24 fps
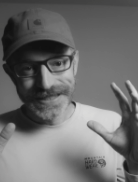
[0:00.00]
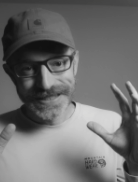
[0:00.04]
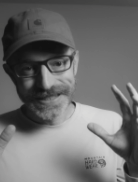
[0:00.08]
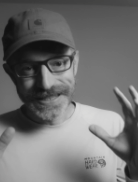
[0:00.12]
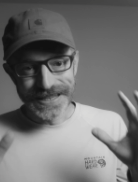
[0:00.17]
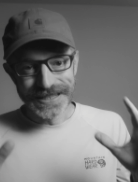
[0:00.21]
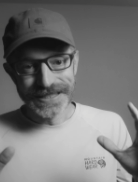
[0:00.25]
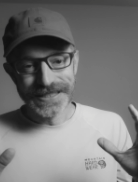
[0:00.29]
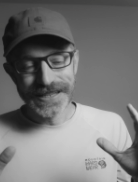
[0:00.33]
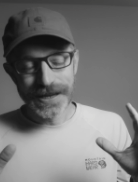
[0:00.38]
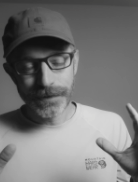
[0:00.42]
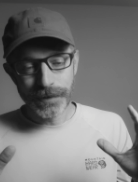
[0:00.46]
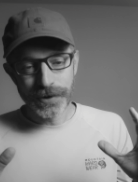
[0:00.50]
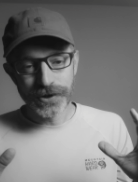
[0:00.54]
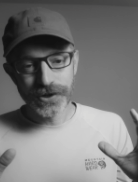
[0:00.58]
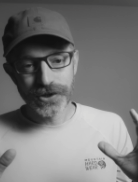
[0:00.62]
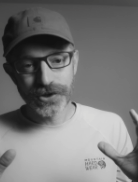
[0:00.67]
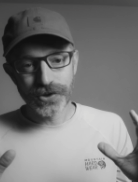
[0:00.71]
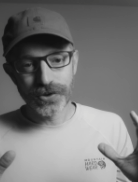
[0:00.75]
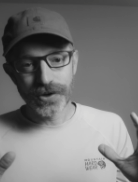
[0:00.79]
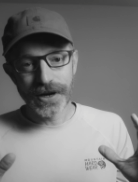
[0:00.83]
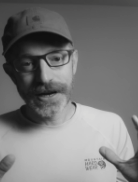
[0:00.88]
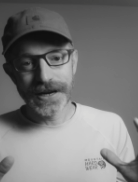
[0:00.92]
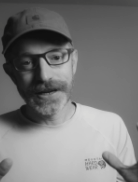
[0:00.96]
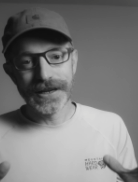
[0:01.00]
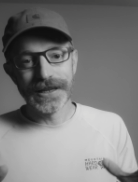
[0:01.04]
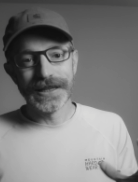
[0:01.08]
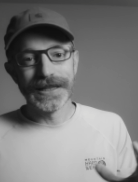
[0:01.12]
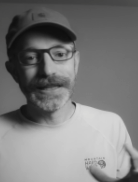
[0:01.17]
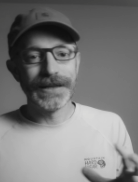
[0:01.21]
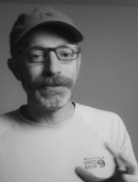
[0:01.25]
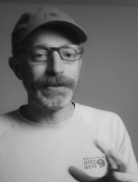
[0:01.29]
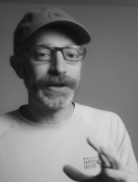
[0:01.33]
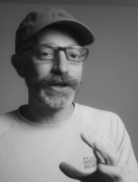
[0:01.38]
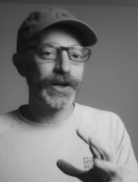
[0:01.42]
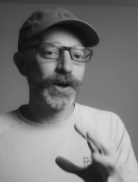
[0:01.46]
To demonstrate,
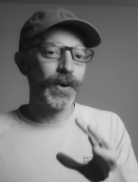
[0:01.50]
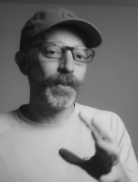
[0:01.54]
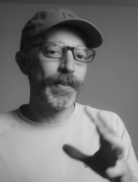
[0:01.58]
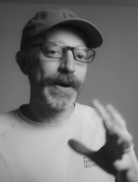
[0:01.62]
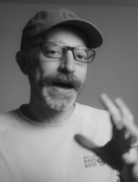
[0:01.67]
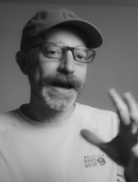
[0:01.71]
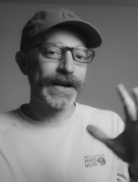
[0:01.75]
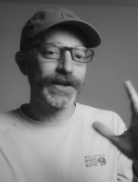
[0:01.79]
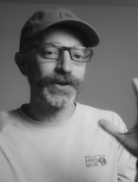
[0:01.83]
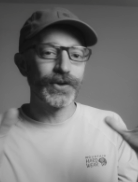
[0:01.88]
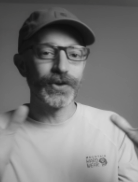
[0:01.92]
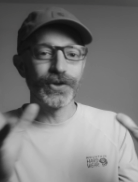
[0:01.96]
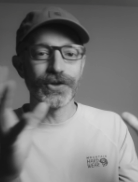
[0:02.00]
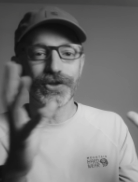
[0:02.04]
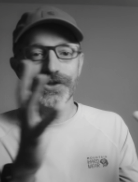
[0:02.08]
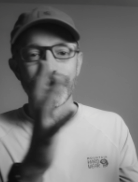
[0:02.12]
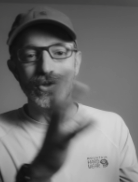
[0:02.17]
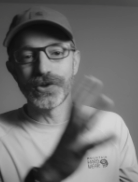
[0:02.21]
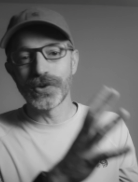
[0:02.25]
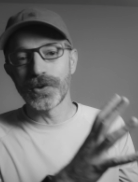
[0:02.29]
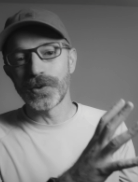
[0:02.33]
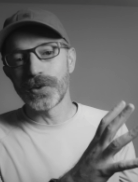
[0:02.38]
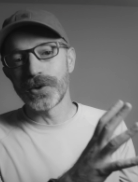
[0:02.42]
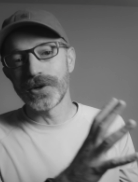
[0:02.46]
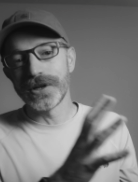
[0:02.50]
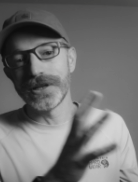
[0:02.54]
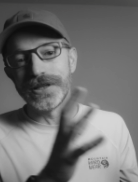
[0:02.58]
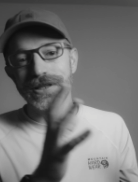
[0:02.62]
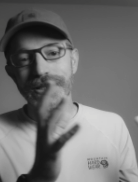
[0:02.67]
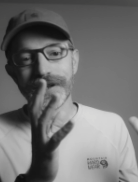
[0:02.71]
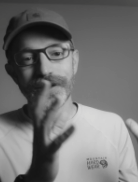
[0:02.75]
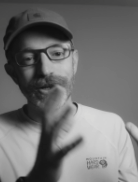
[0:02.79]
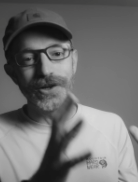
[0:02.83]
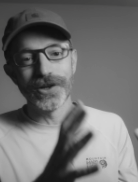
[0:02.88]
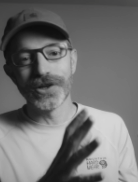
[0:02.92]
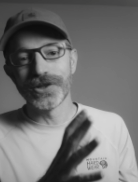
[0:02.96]
let me go back to a story
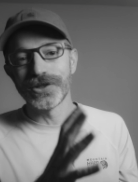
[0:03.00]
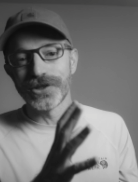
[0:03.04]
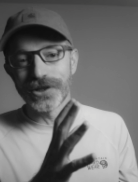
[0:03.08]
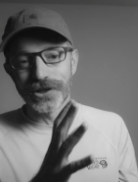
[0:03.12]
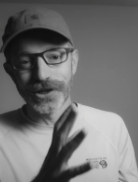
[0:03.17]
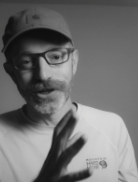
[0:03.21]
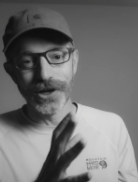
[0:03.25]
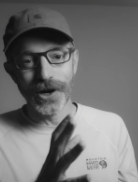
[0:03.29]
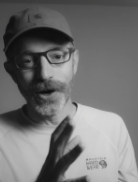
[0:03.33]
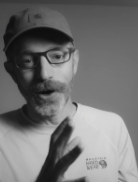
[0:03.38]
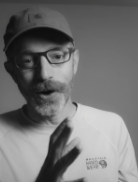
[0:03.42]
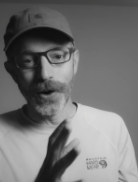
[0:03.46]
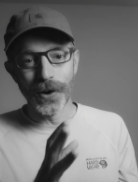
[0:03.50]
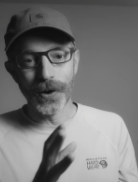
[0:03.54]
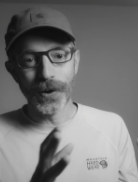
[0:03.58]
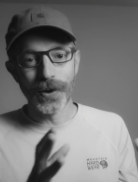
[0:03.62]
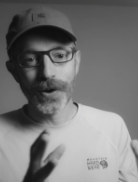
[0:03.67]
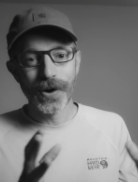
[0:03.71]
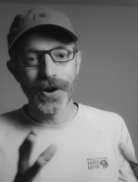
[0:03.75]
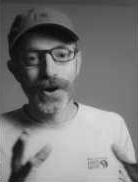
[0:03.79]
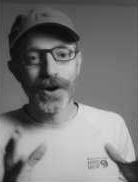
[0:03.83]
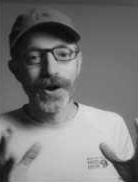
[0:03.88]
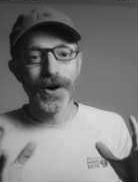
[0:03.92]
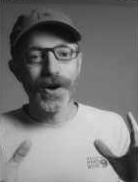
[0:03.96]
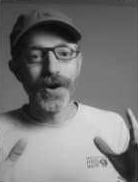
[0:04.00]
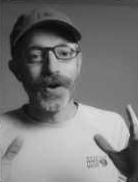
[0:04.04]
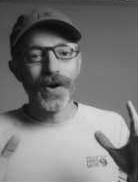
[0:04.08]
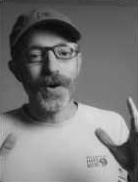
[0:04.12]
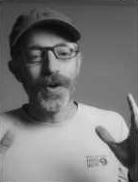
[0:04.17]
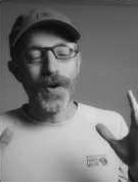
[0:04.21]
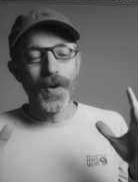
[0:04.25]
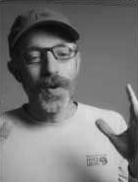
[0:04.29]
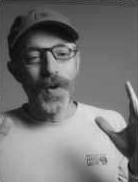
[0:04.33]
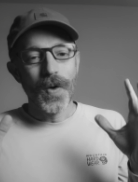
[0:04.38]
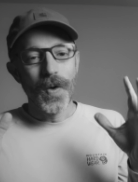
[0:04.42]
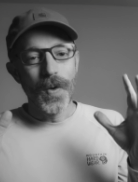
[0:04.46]
years ago.
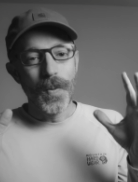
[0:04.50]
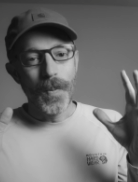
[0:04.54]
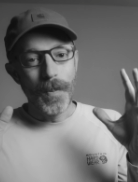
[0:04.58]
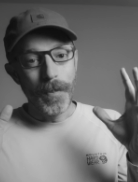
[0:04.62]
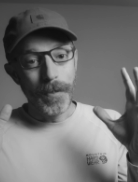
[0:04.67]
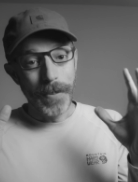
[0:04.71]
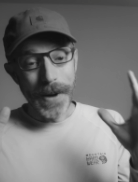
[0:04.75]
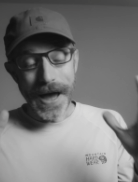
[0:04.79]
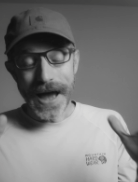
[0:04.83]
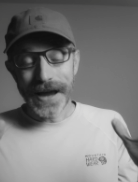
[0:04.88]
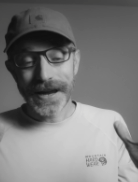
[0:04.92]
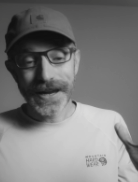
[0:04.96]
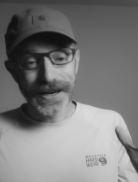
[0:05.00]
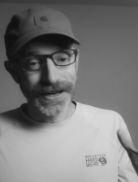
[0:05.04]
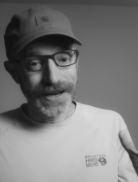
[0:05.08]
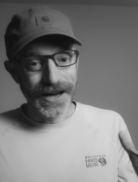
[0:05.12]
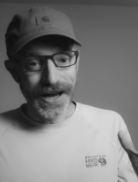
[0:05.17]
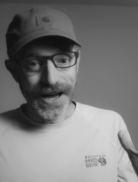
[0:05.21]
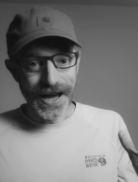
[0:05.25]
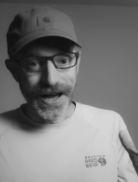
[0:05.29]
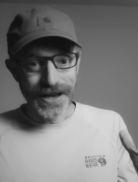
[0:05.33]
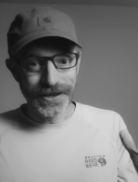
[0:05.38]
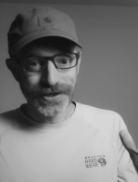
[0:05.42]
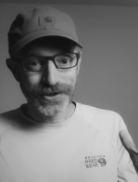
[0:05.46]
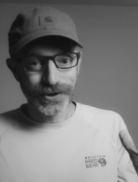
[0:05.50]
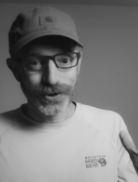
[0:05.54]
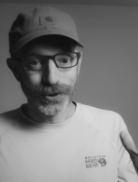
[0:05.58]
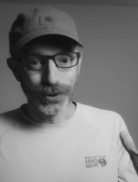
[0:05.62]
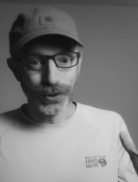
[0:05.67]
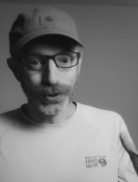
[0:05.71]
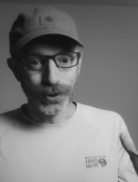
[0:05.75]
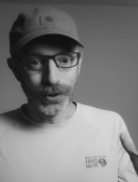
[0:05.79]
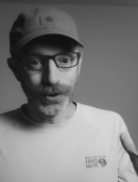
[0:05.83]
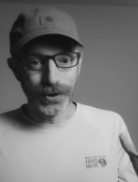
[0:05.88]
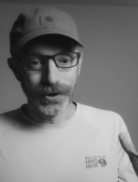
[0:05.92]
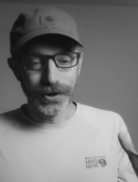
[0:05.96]
Back in high
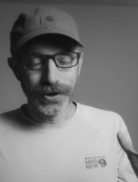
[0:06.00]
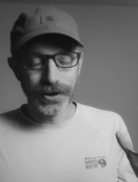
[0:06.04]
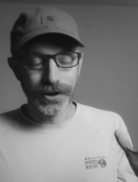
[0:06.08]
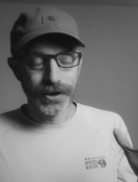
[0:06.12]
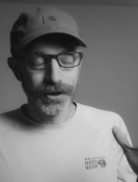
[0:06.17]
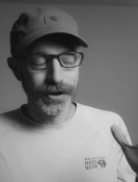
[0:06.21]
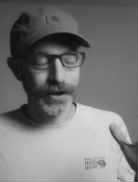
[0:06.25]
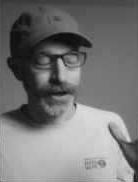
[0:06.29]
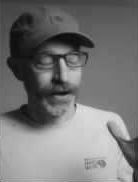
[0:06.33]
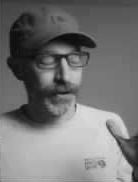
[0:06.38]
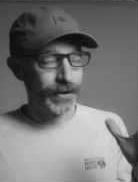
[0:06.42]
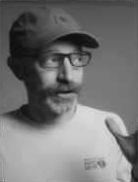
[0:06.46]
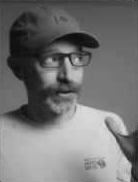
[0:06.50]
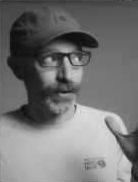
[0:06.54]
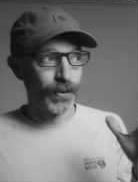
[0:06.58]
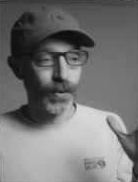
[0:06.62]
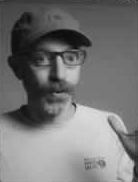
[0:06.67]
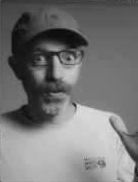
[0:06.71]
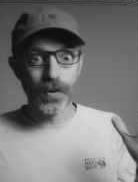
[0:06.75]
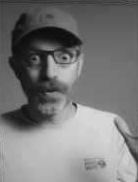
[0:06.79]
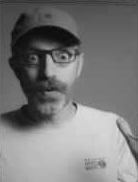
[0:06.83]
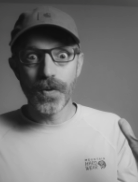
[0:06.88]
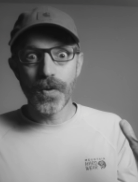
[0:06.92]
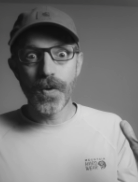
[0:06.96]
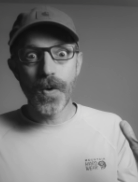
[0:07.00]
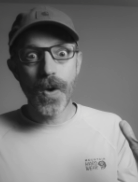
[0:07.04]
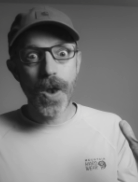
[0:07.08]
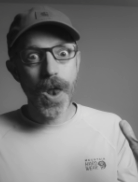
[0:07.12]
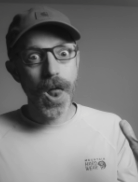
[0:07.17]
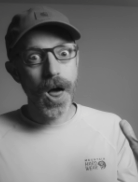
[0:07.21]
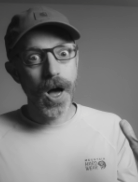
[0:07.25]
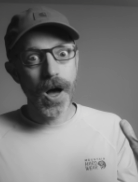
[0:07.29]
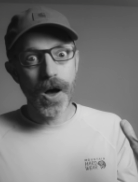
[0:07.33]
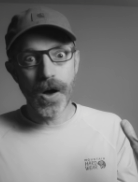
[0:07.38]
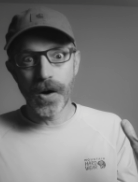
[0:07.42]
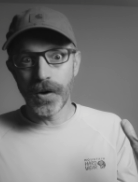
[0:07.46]
school, that was a
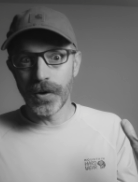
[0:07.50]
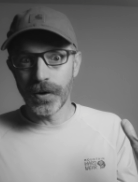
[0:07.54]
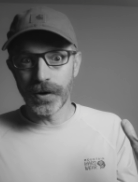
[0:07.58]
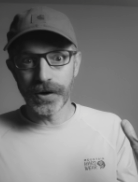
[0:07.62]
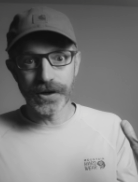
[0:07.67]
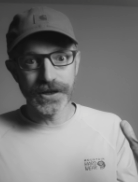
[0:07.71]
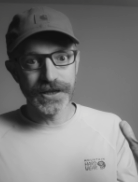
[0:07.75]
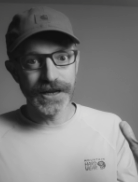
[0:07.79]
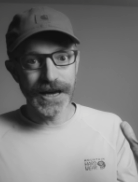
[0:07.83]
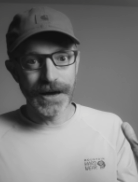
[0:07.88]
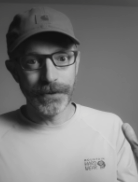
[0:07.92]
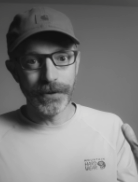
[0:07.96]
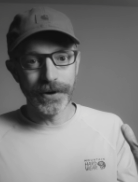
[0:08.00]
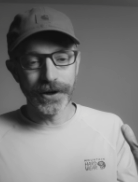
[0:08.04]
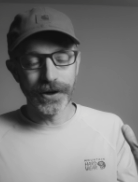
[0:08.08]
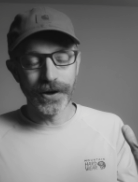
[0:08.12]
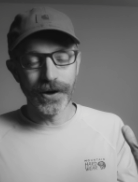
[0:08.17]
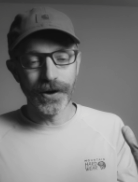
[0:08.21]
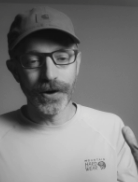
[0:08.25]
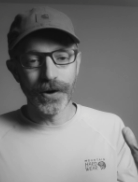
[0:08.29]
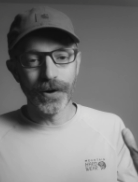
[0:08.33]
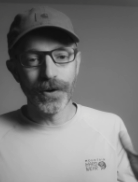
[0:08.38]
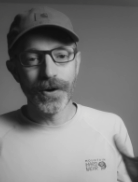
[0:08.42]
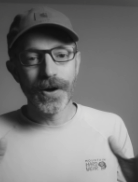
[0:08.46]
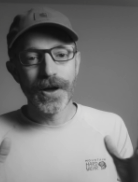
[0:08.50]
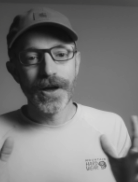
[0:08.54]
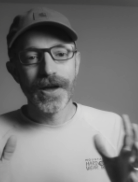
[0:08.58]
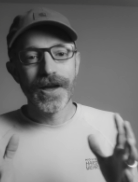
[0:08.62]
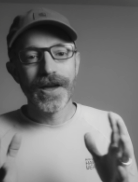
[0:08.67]
long time ago,